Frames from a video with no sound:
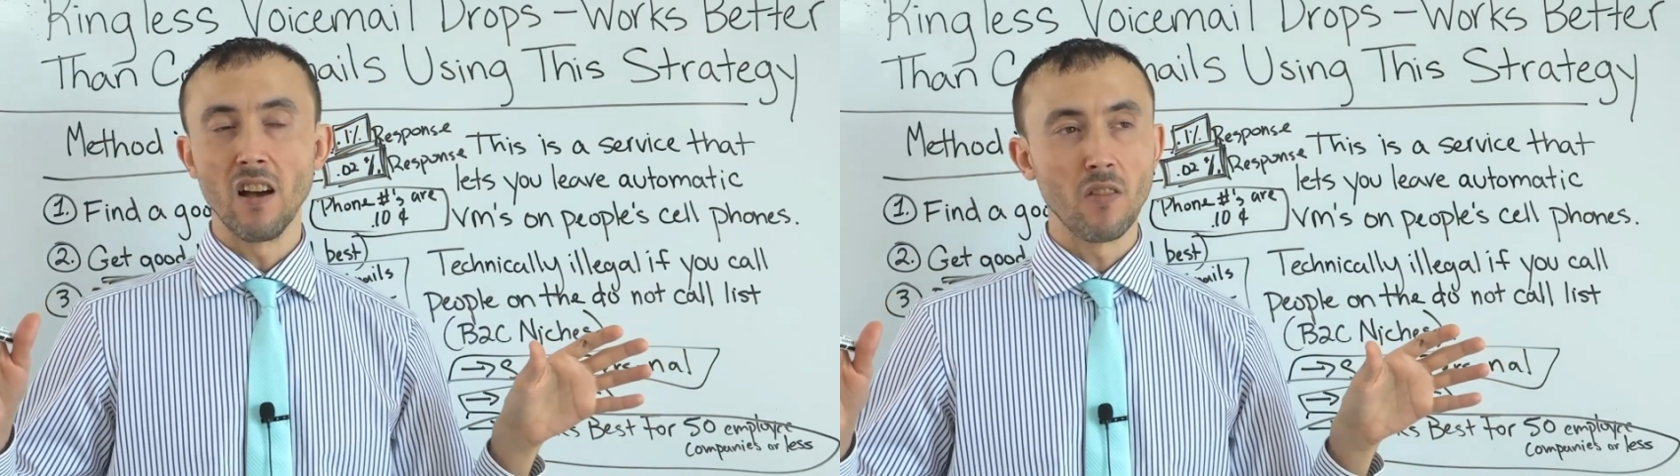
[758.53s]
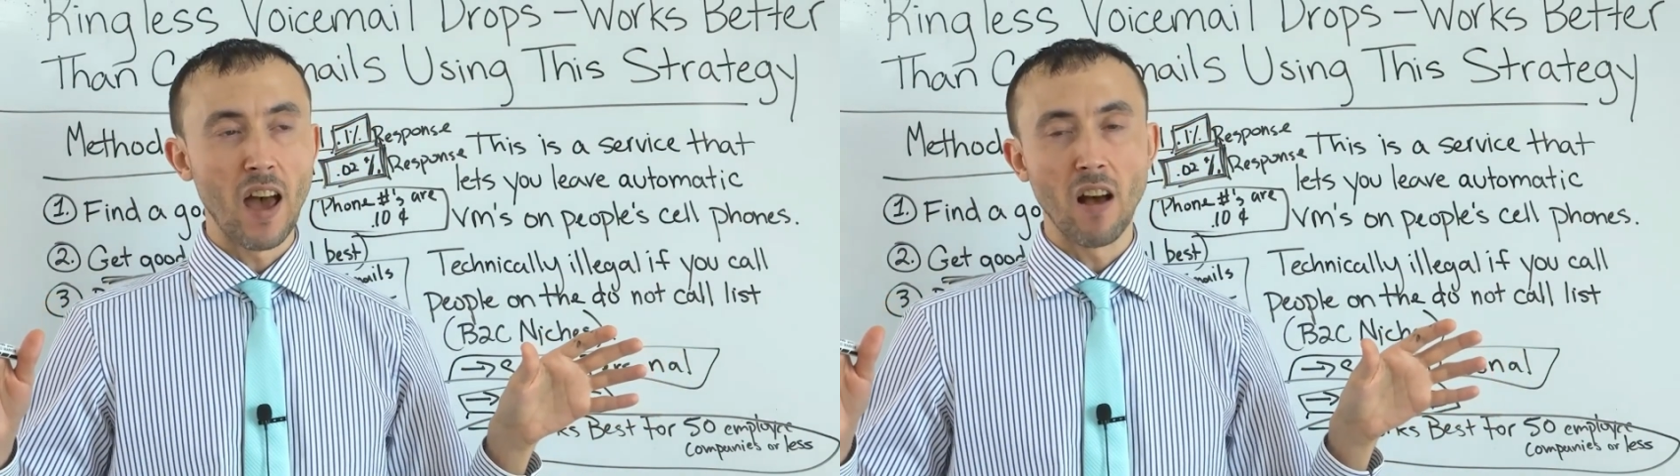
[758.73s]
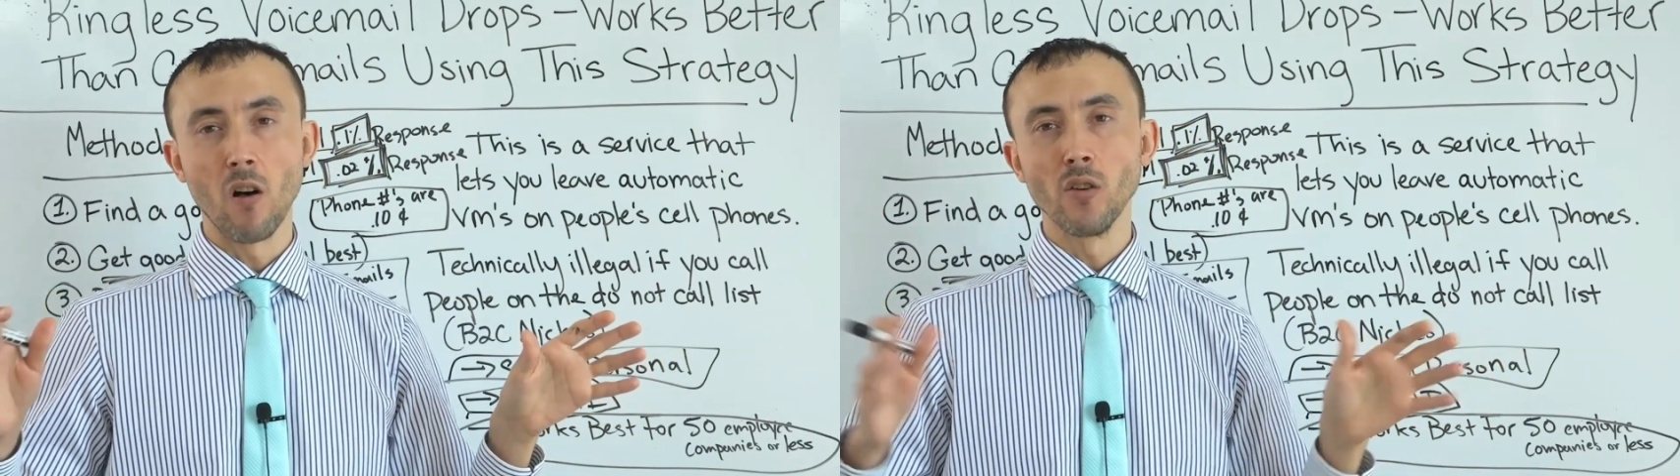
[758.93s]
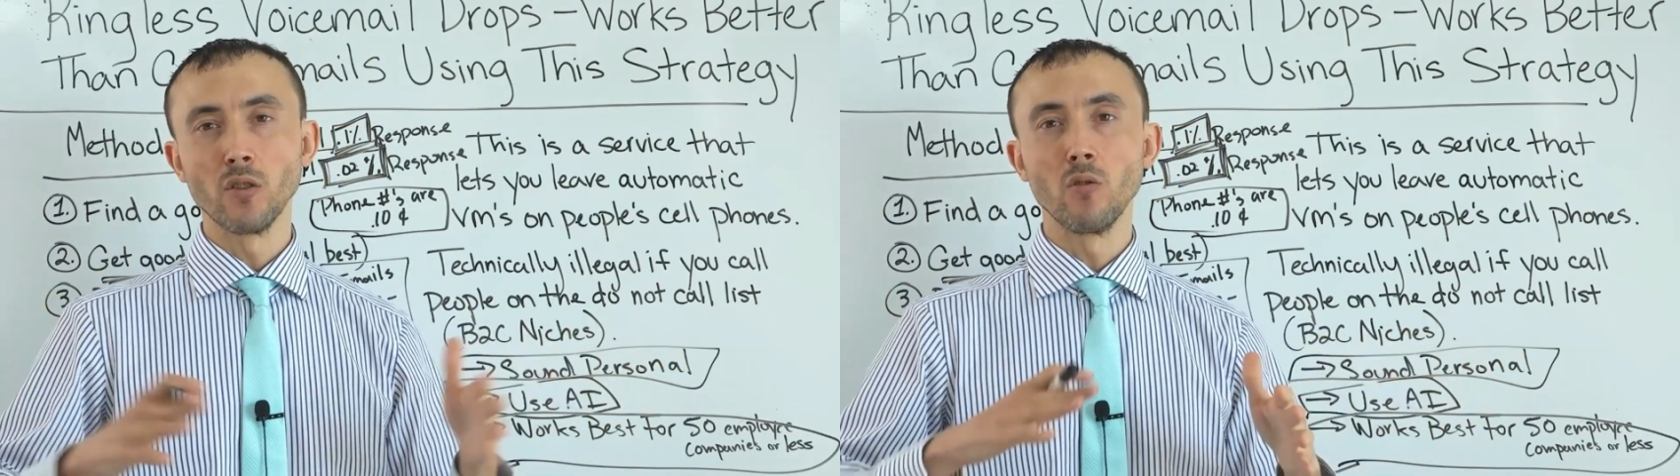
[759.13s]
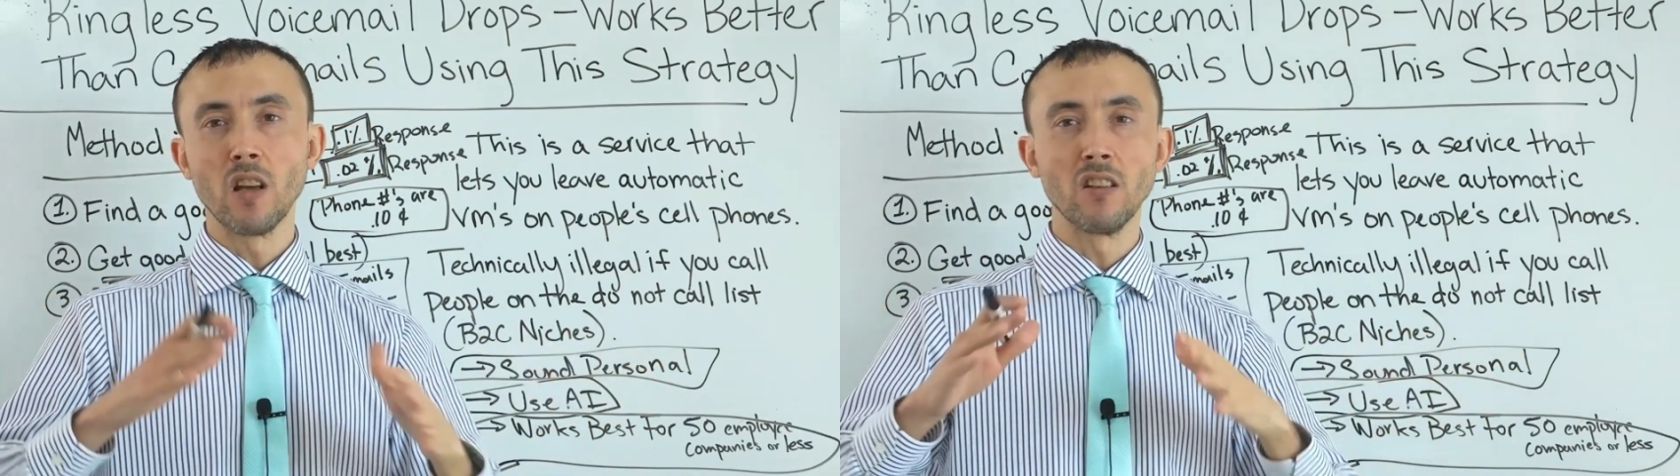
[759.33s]
that
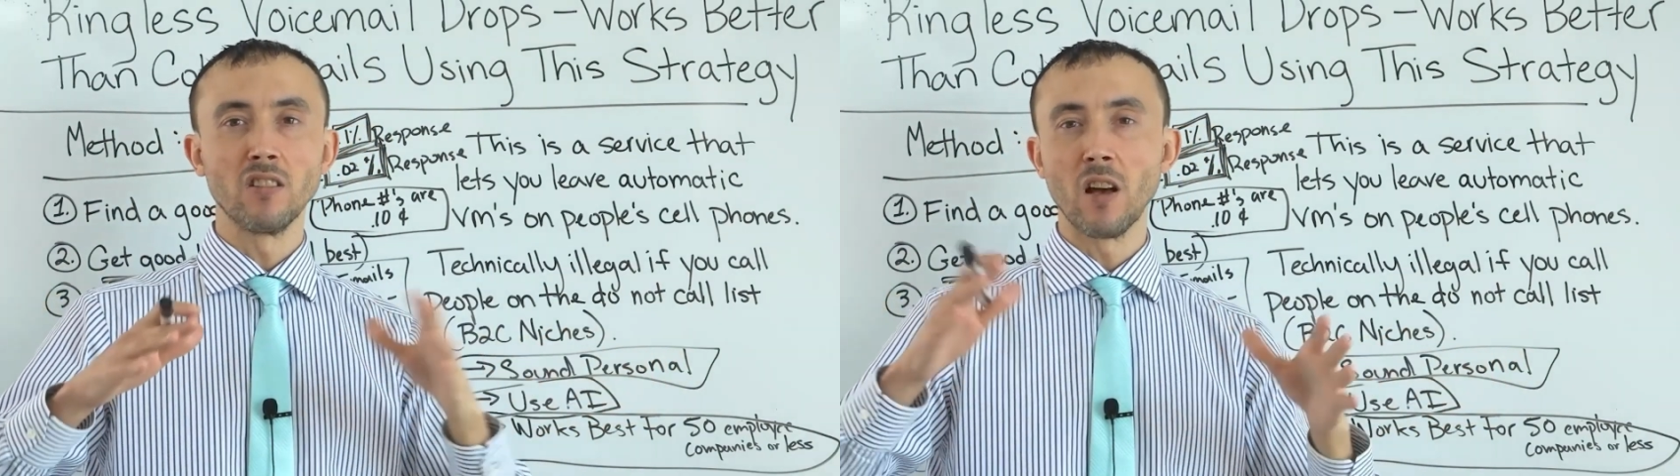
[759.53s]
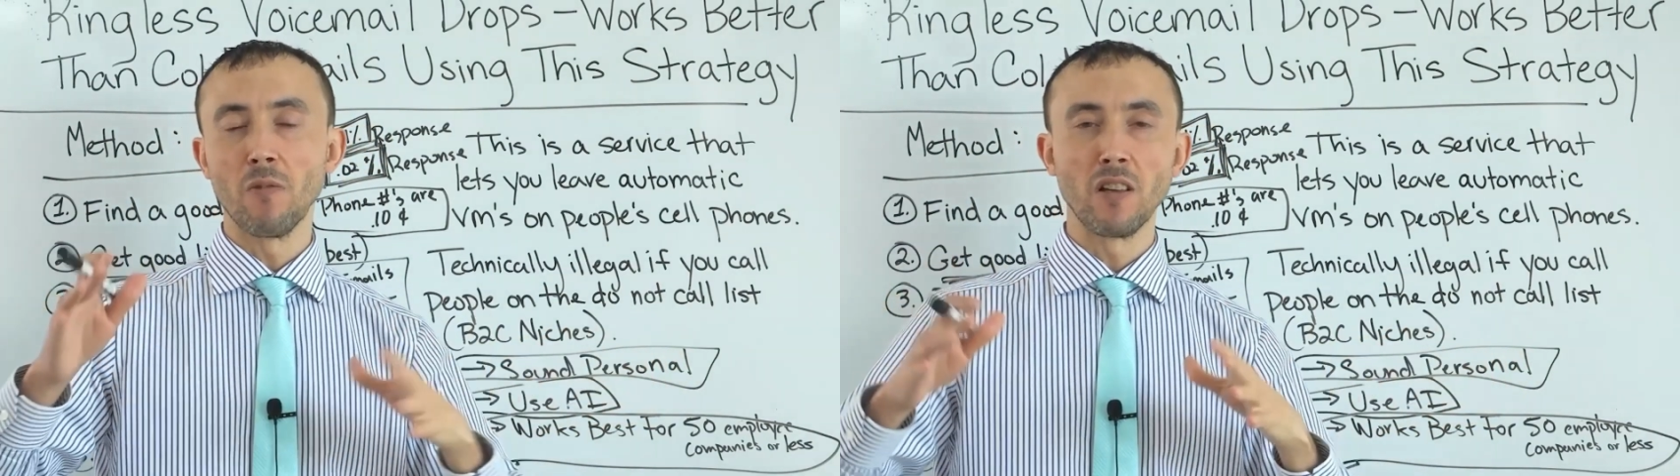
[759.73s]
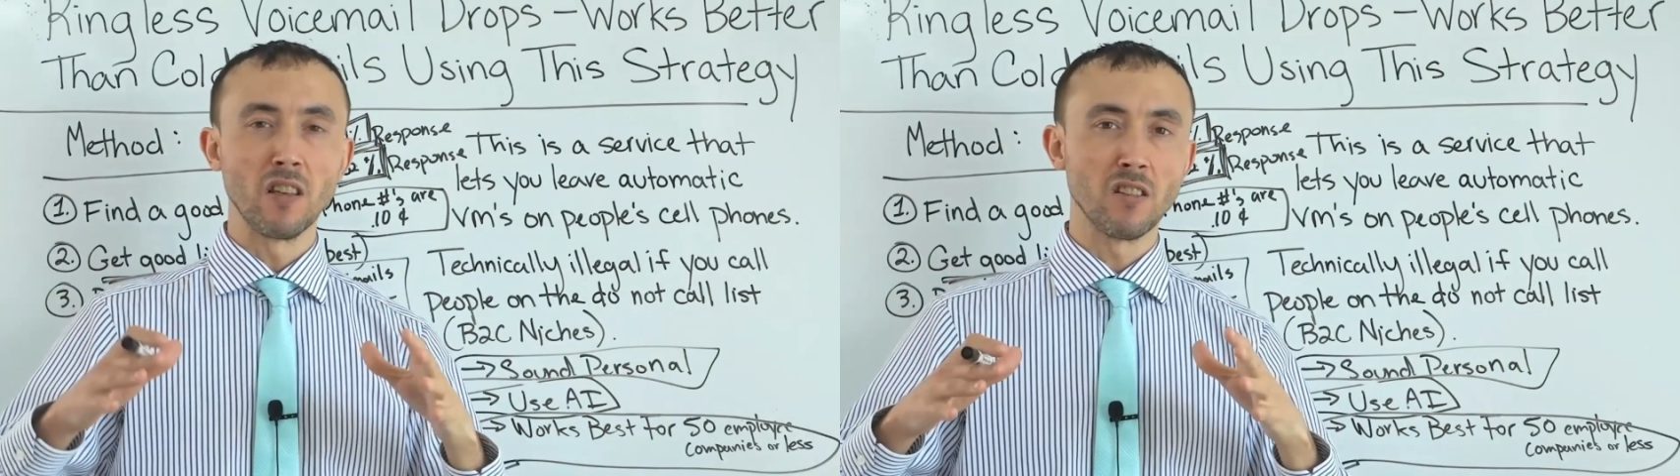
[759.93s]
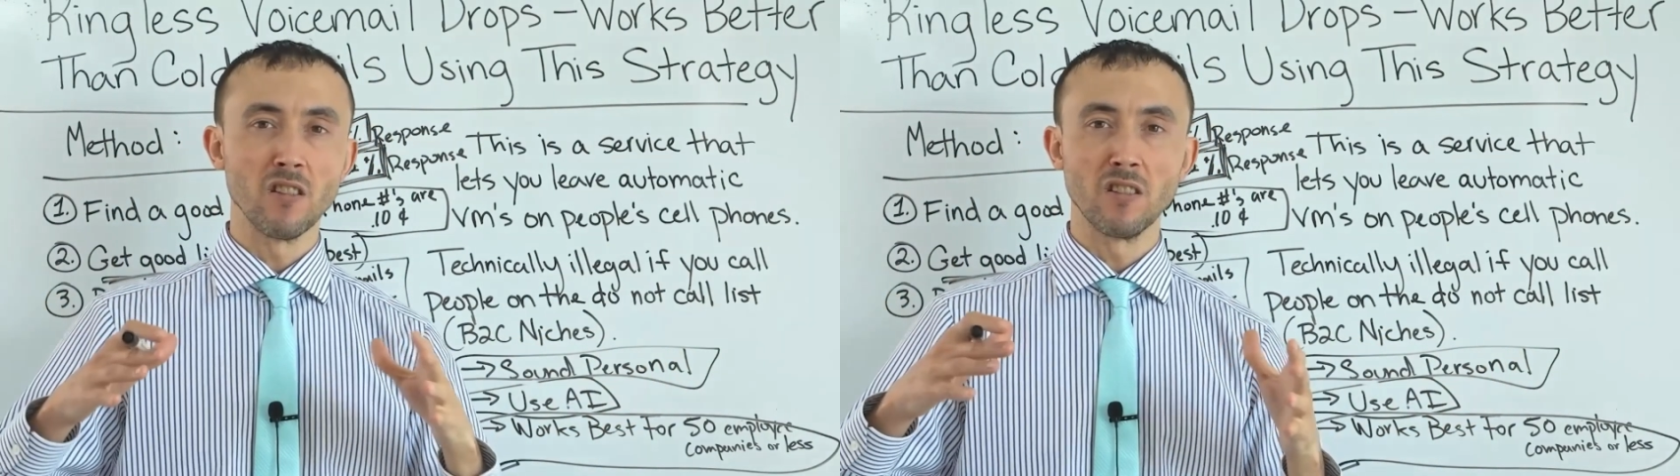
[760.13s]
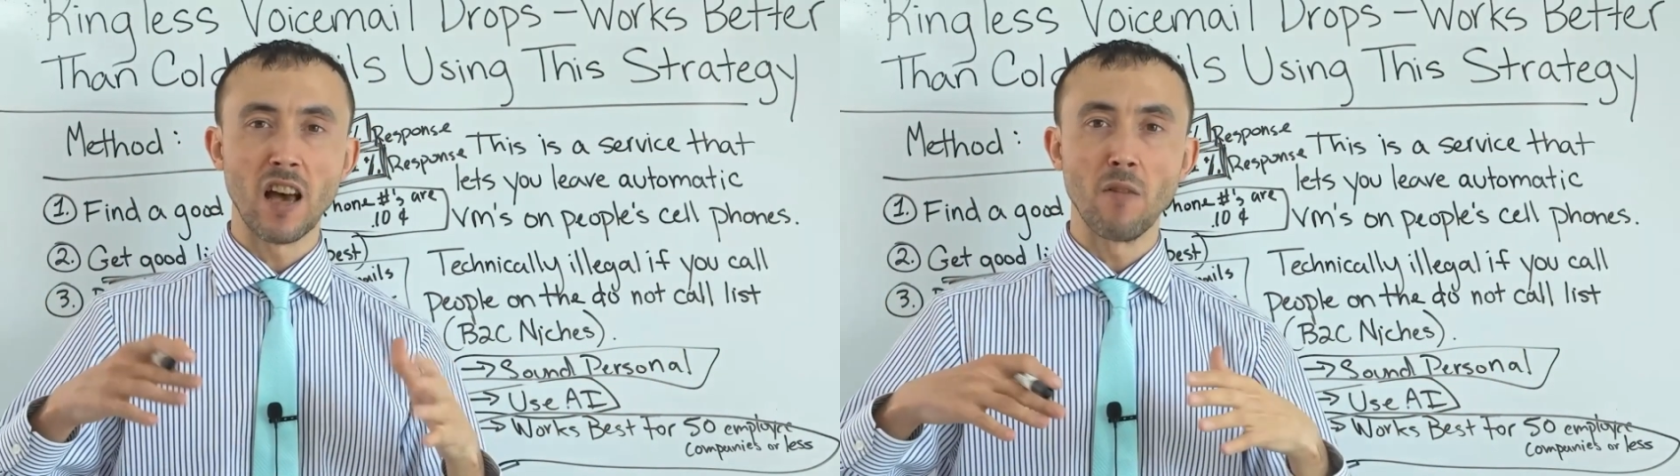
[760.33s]
also does stuff like this on
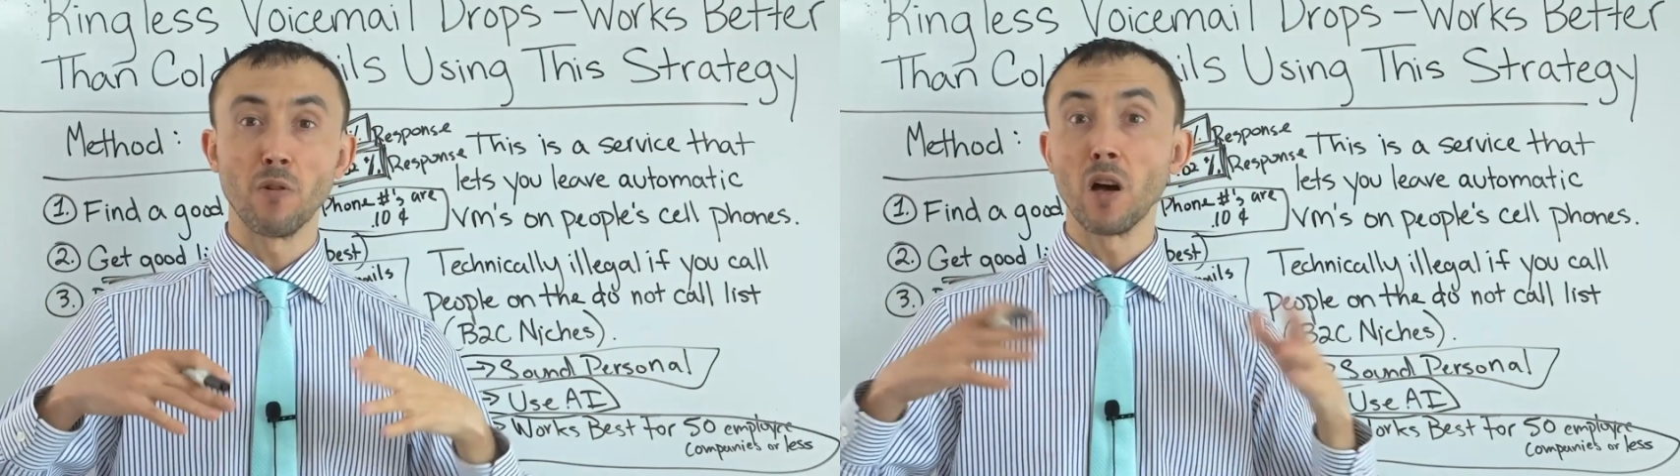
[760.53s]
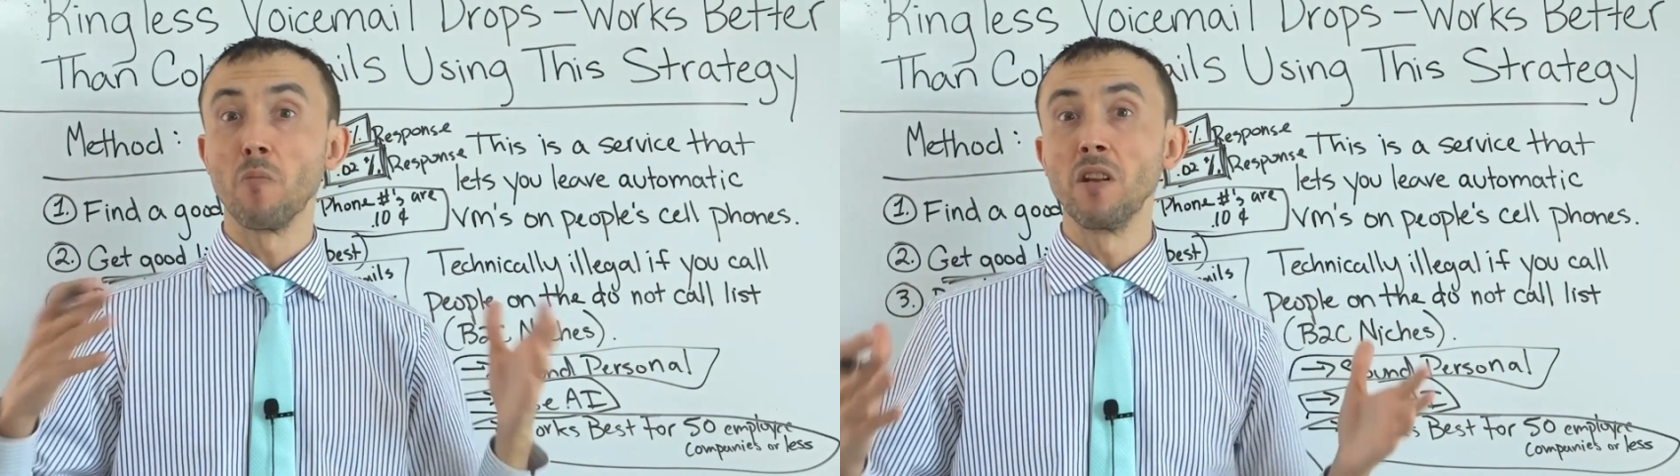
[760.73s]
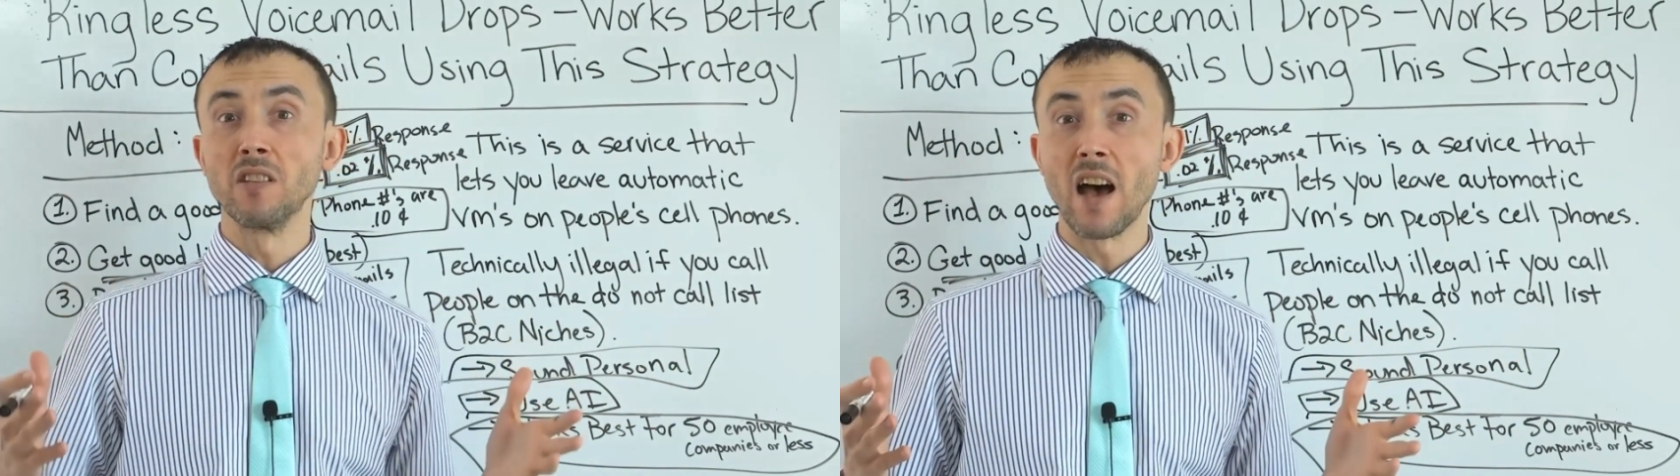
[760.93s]
the side for companies.